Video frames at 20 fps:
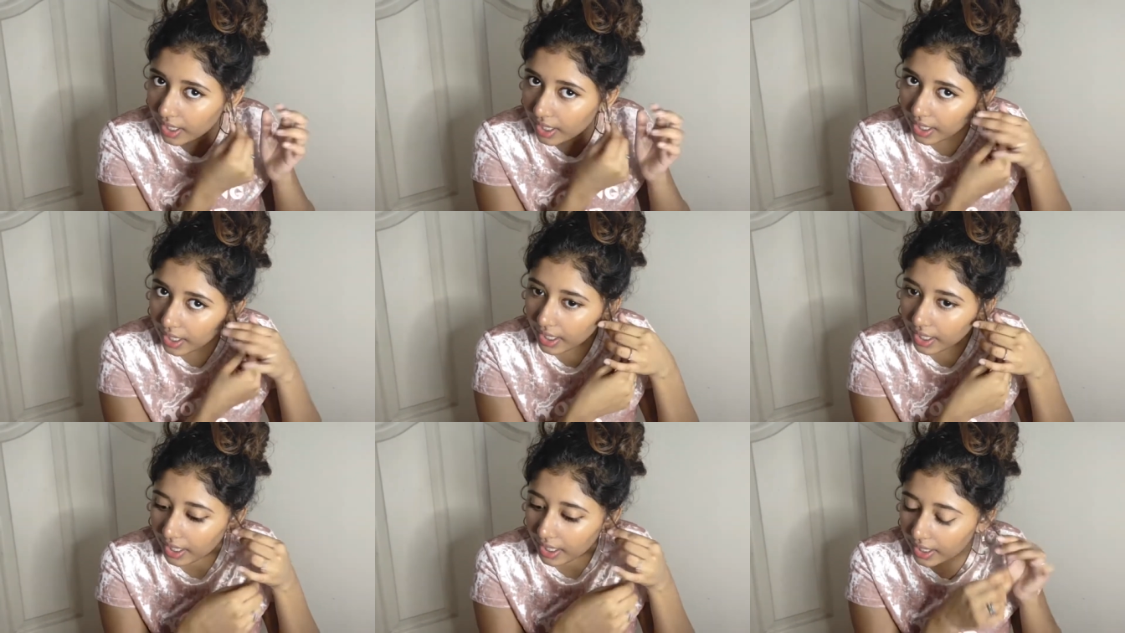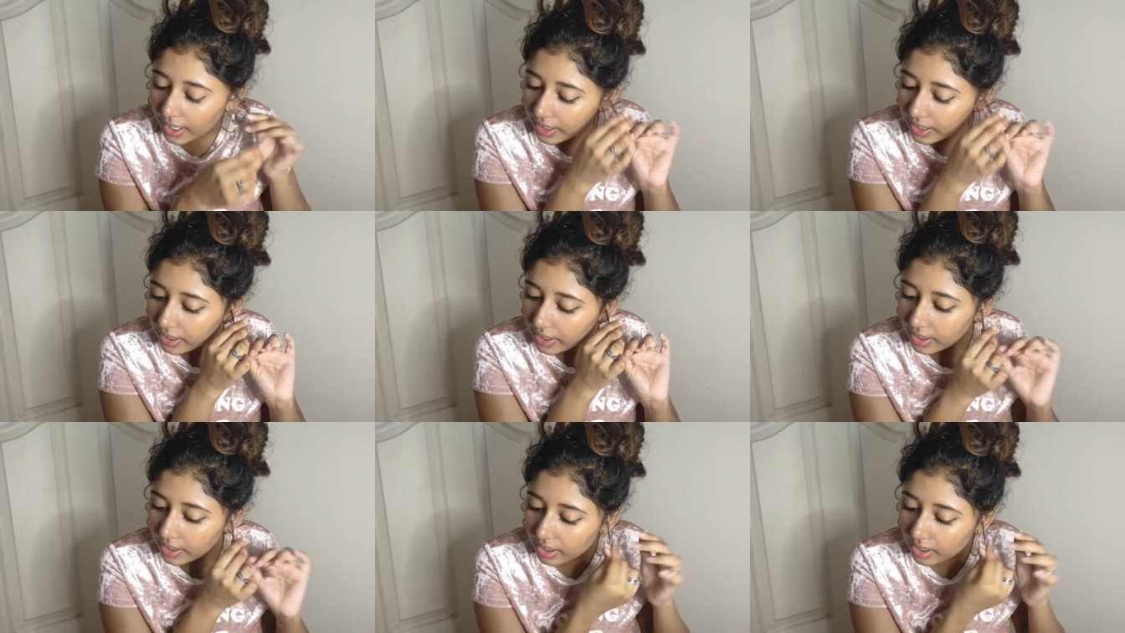
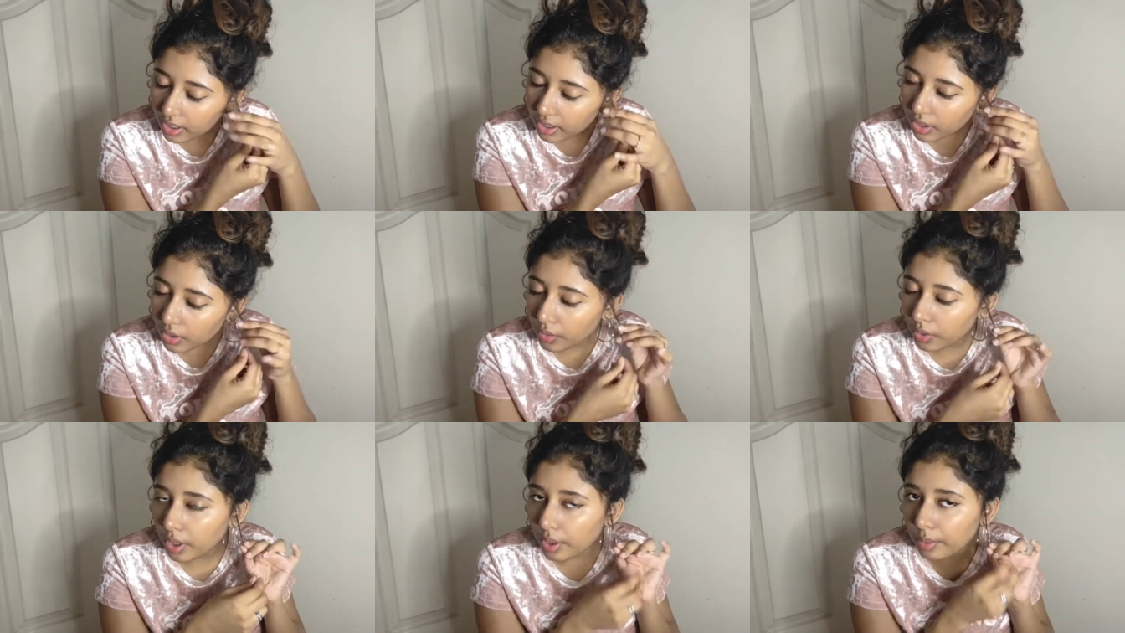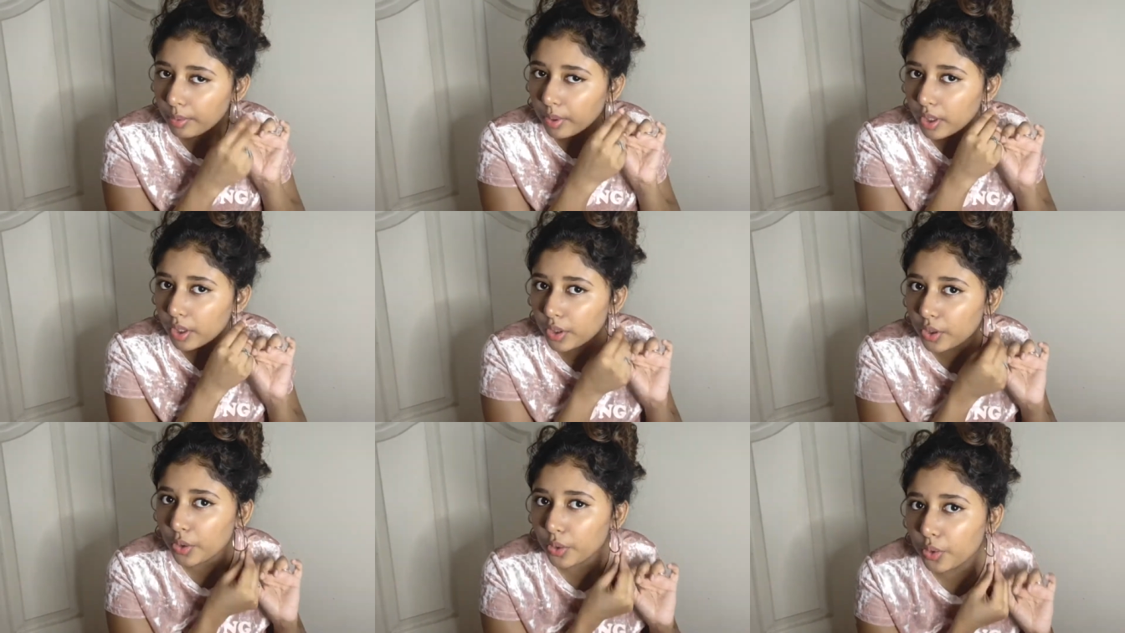and what I'm
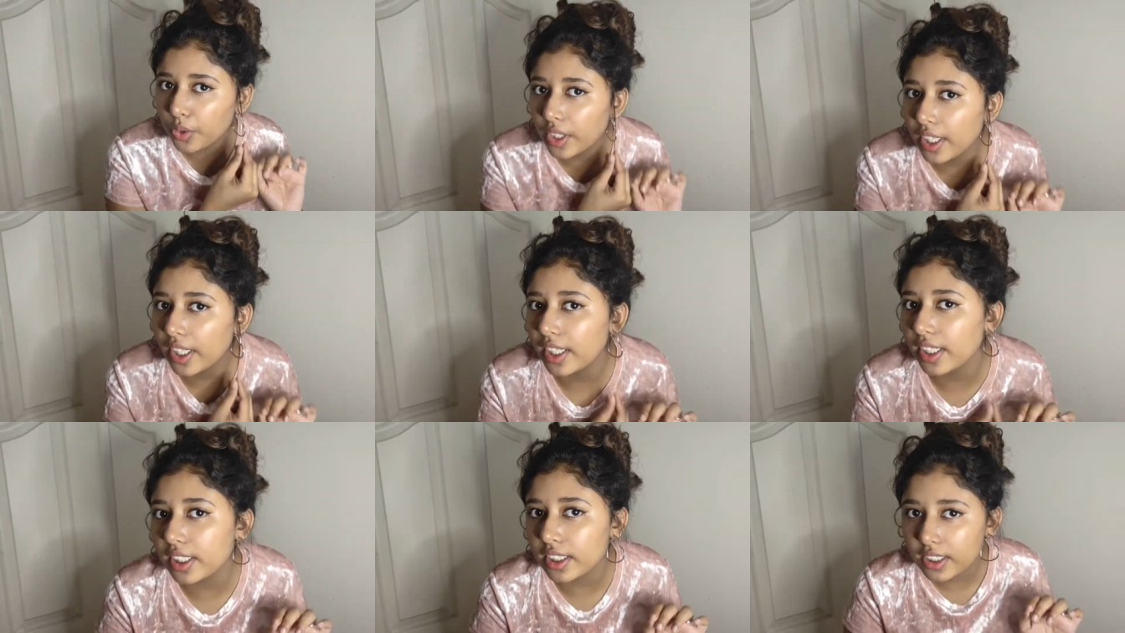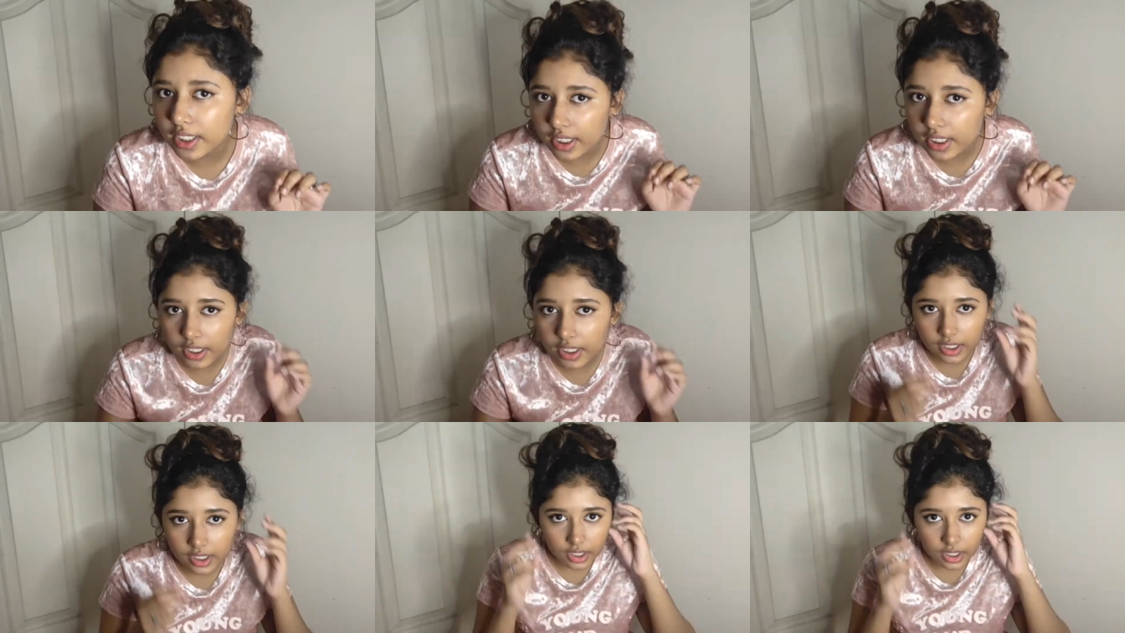gonna do
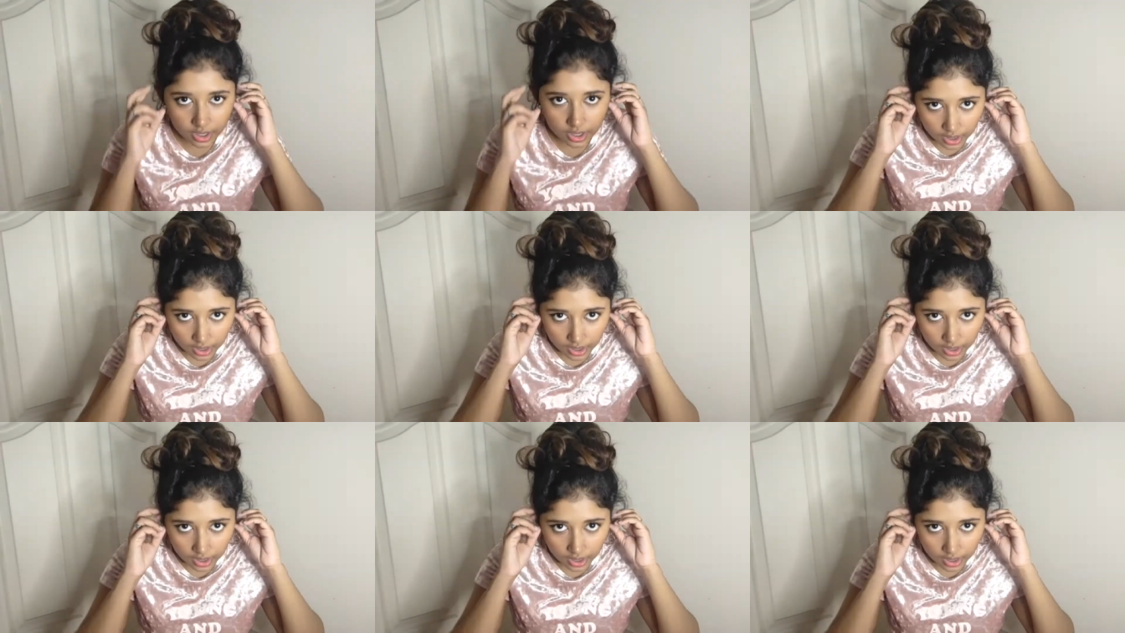is